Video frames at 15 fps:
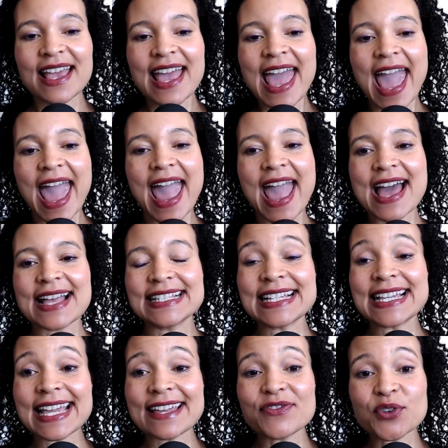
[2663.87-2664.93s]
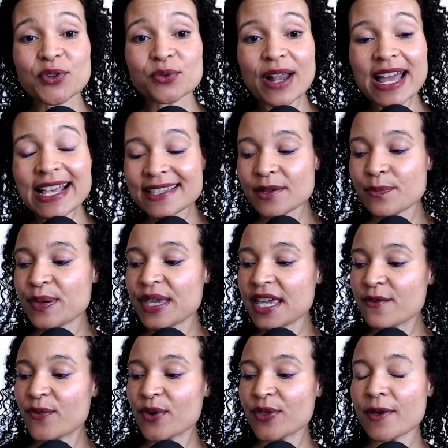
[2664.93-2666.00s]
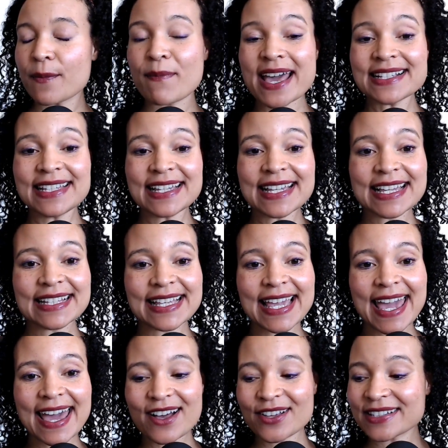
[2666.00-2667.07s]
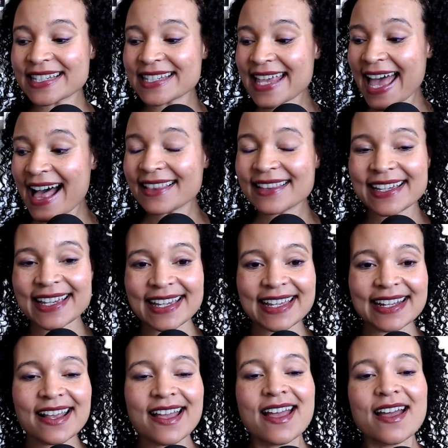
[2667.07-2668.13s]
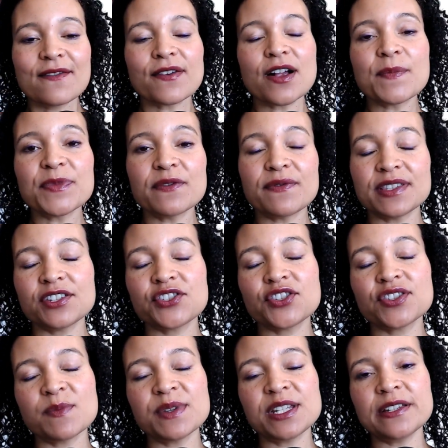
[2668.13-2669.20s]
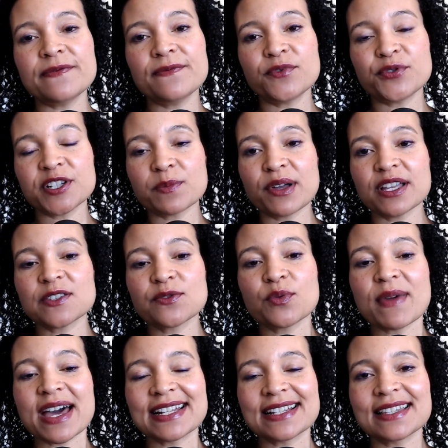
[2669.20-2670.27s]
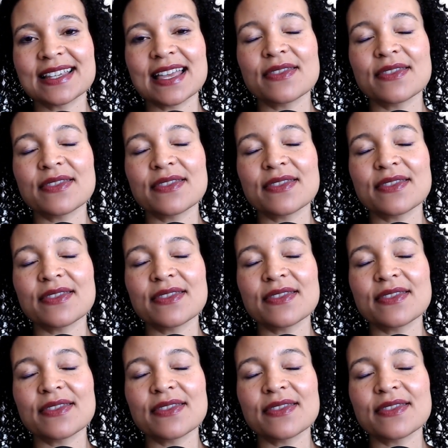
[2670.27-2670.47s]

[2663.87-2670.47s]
and get the recipe for the Mexican kale salad from the Physicians Committee for Responsible Medicine.